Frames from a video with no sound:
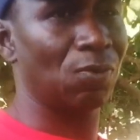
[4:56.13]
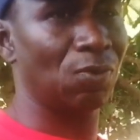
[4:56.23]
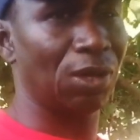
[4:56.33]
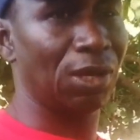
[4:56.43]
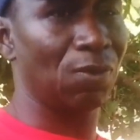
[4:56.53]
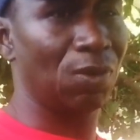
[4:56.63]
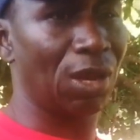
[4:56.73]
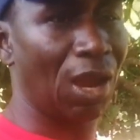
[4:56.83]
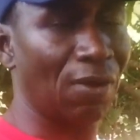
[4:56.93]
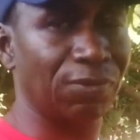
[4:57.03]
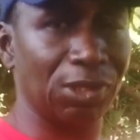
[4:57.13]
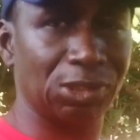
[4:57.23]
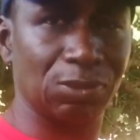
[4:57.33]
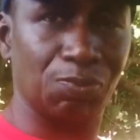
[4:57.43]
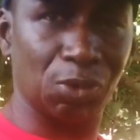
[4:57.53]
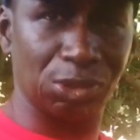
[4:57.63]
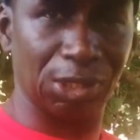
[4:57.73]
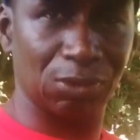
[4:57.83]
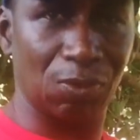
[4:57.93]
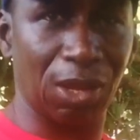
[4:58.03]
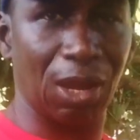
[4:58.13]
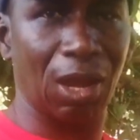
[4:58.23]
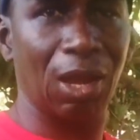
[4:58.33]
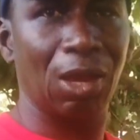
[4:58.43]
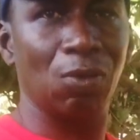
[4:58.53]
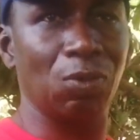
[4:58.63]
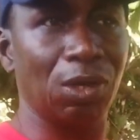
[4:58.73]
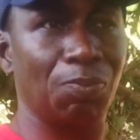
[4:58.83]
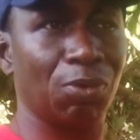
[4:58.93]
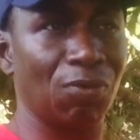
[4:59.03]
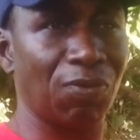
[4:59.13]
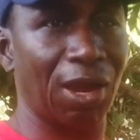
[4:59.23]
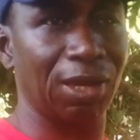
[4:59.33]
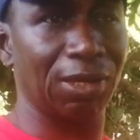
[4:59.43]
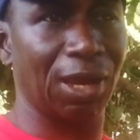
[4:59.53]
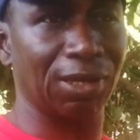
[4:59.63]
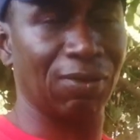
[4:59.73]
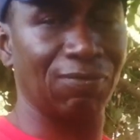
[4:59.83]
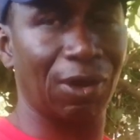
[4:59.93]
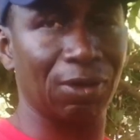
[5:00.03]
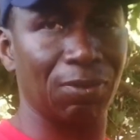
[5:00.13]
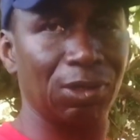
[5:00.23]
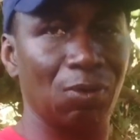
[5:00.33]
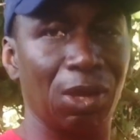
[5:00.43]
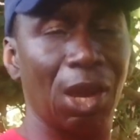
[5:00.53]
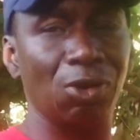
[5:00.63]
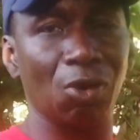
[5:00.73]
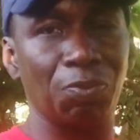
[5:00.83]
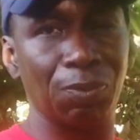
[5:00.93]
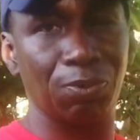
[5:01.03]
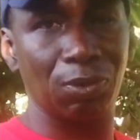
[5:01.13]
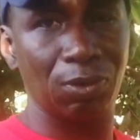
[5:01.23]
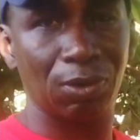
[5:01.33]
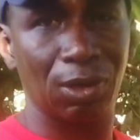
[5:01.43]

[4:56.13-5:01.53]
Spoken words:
we have this project where we provide an environment where young people